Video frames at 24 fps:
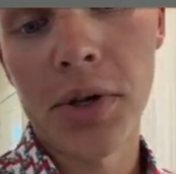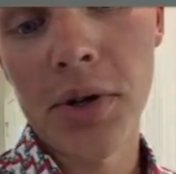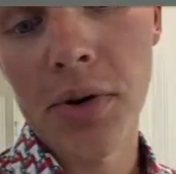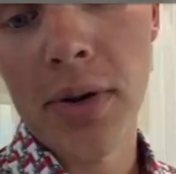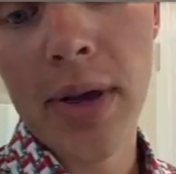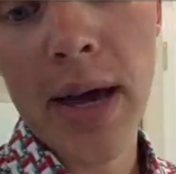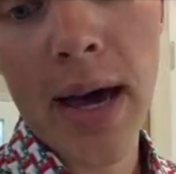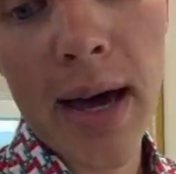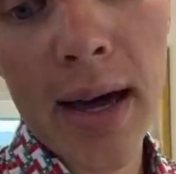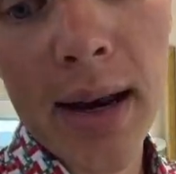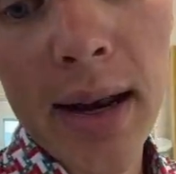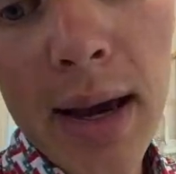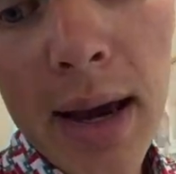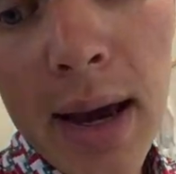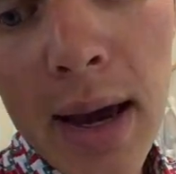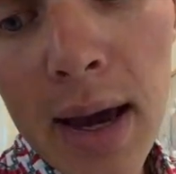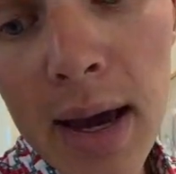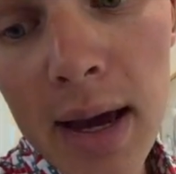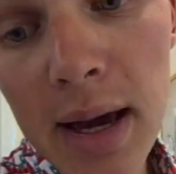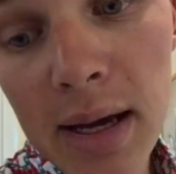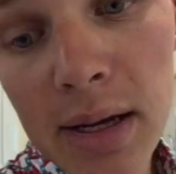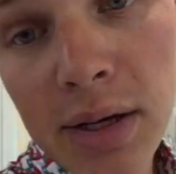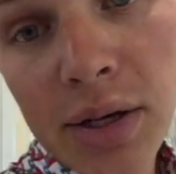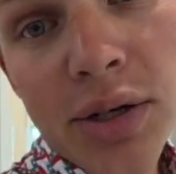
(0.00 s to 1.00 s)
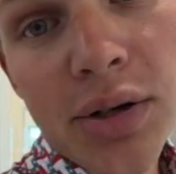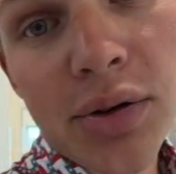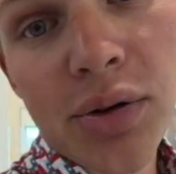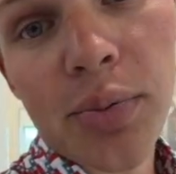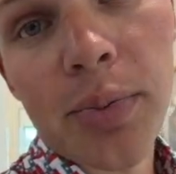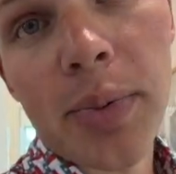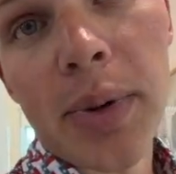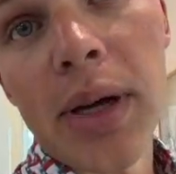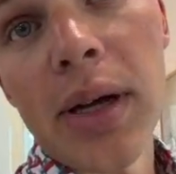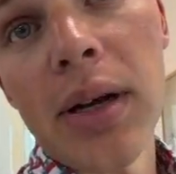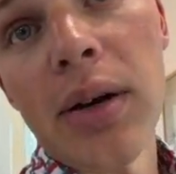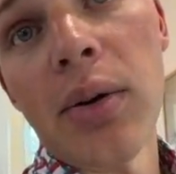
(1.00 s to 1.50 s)
do that. It's
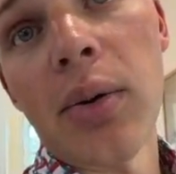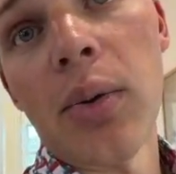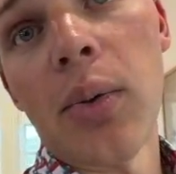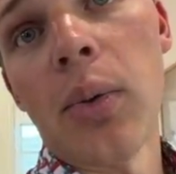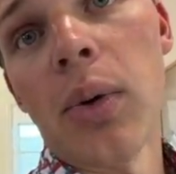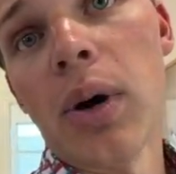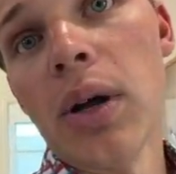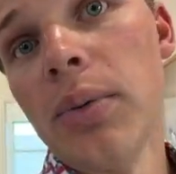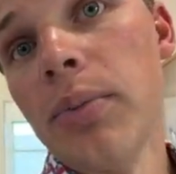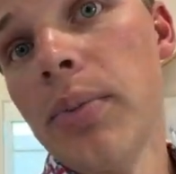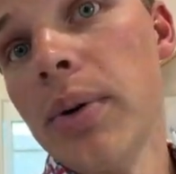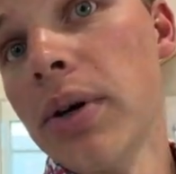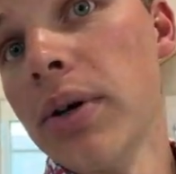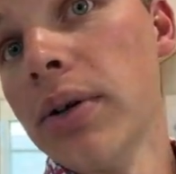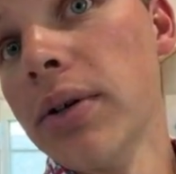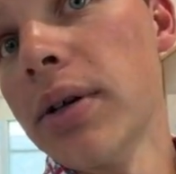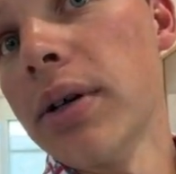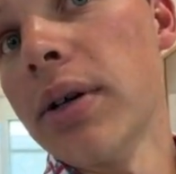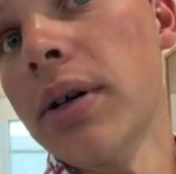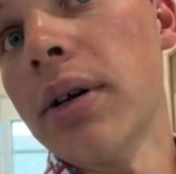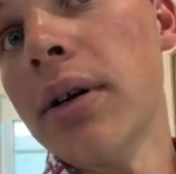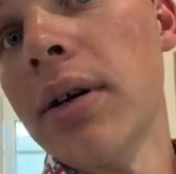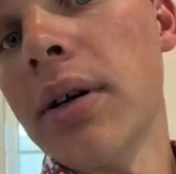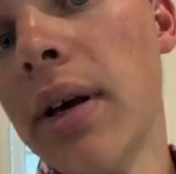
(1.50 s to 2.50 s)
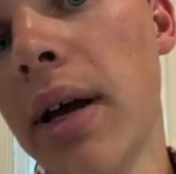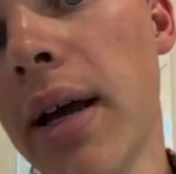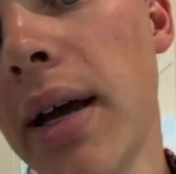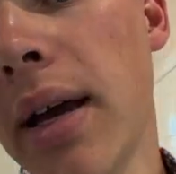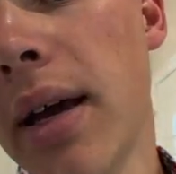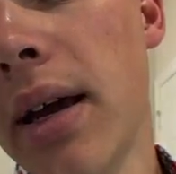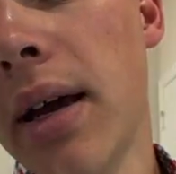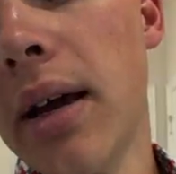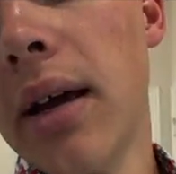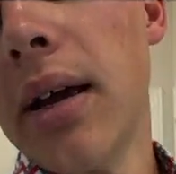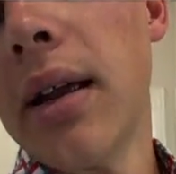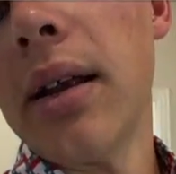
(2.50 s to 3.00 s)
just been one builder,
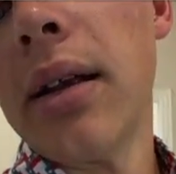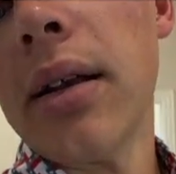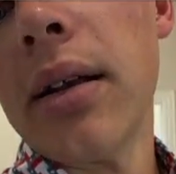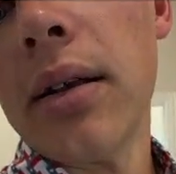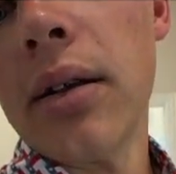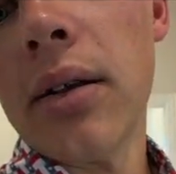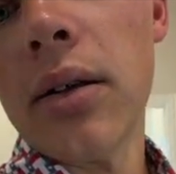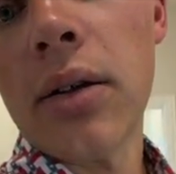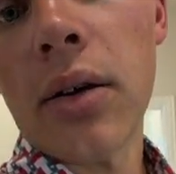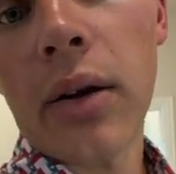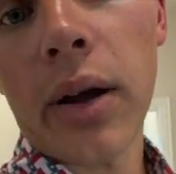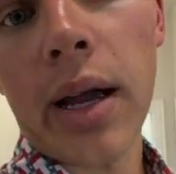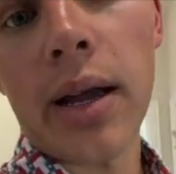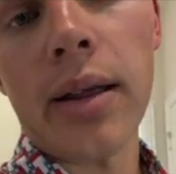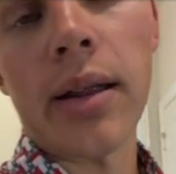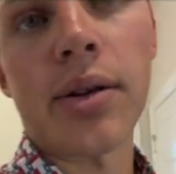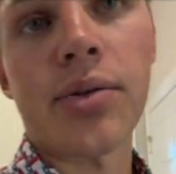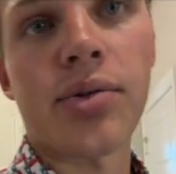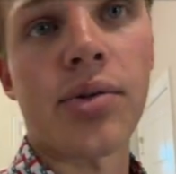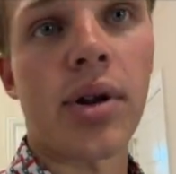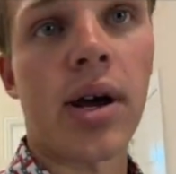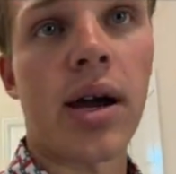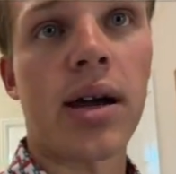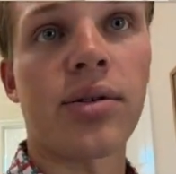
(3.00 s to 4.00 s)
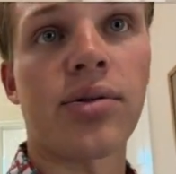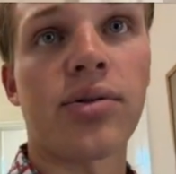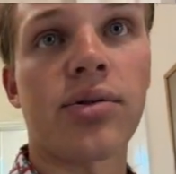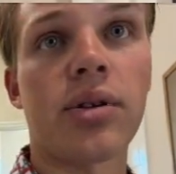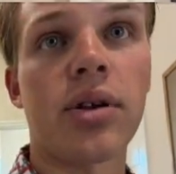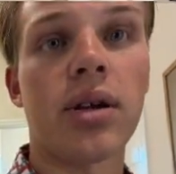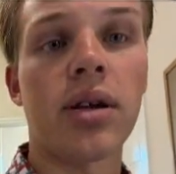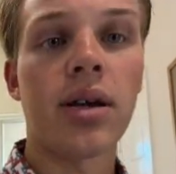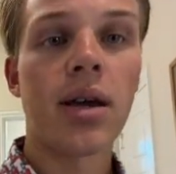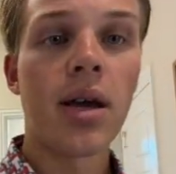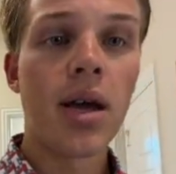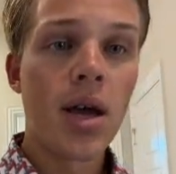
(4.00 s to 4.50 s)
and okay, that's nice.
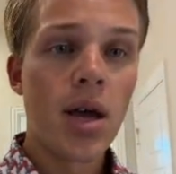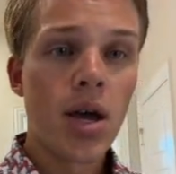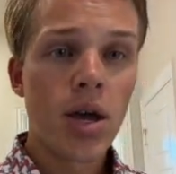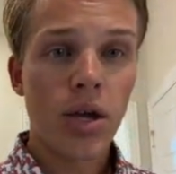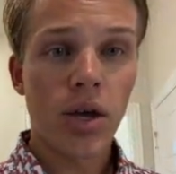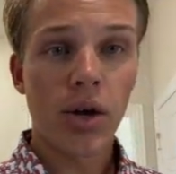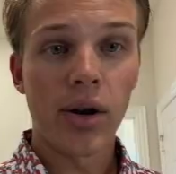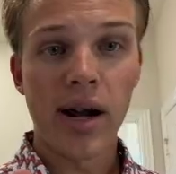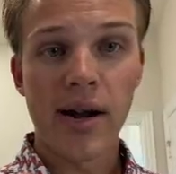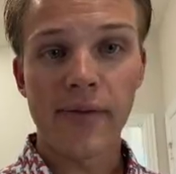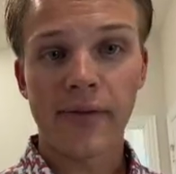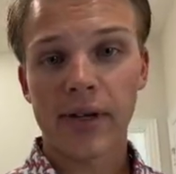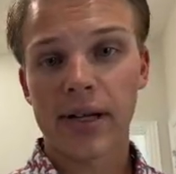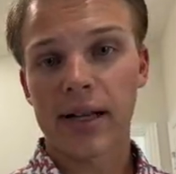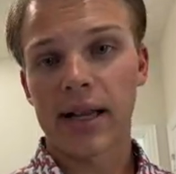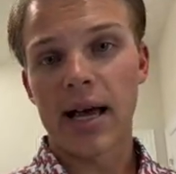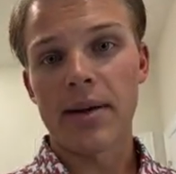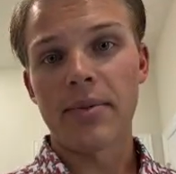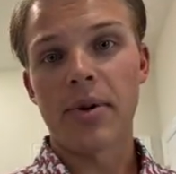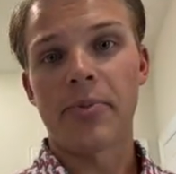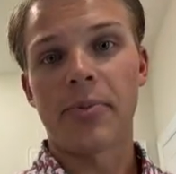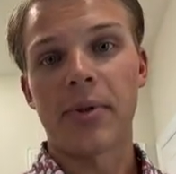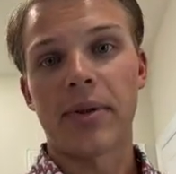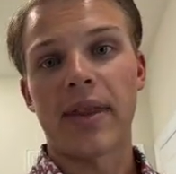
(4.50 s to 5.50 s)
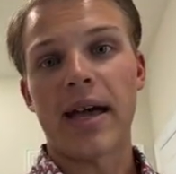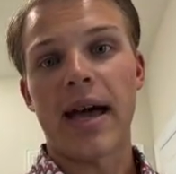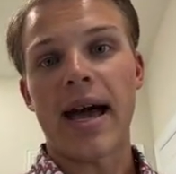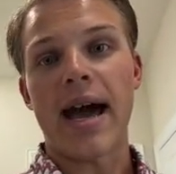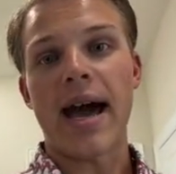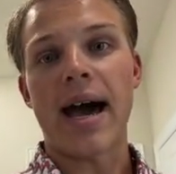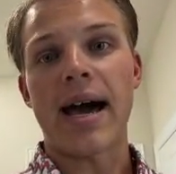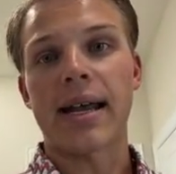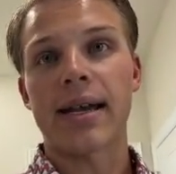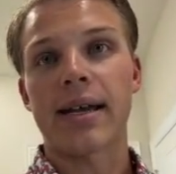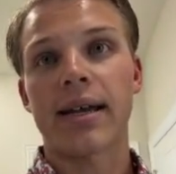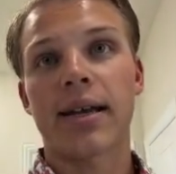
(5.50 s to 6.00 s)
See, you don't have to climb up in the
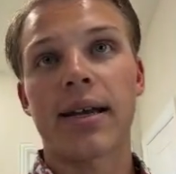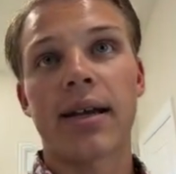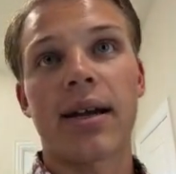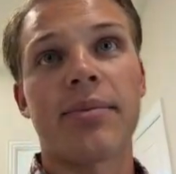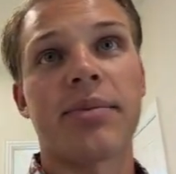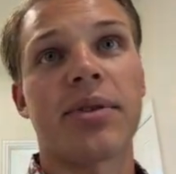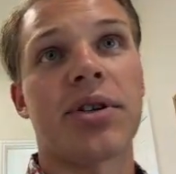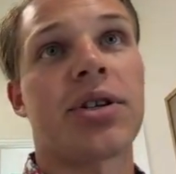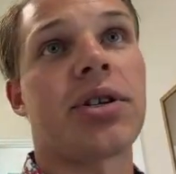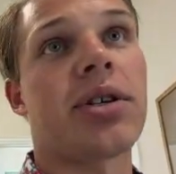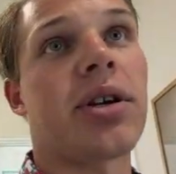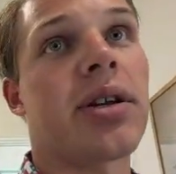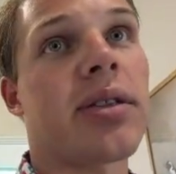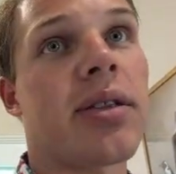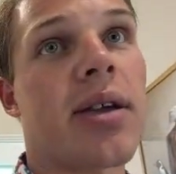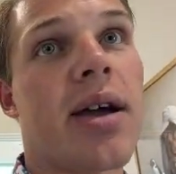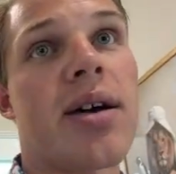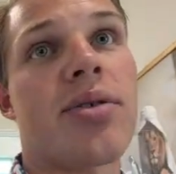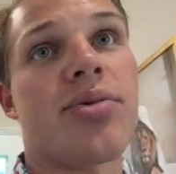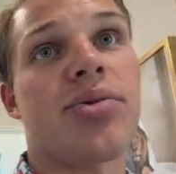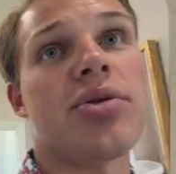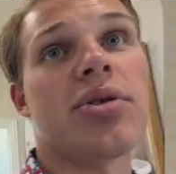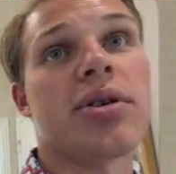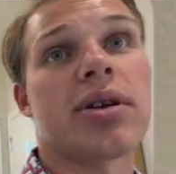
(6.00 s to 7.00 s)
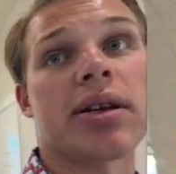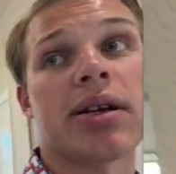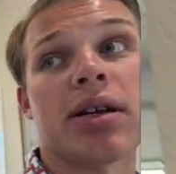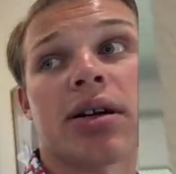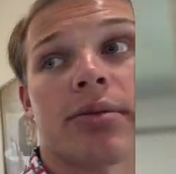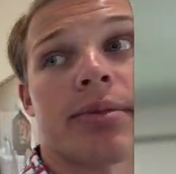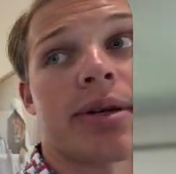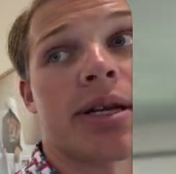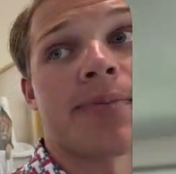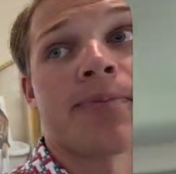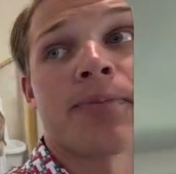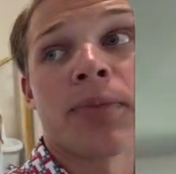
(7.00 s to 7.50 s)
attic. I'm going to shut that so you can
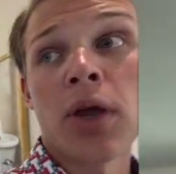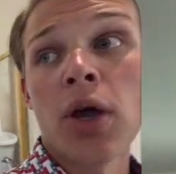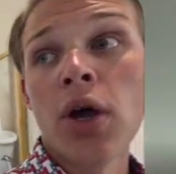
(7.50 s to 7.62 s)
hear me.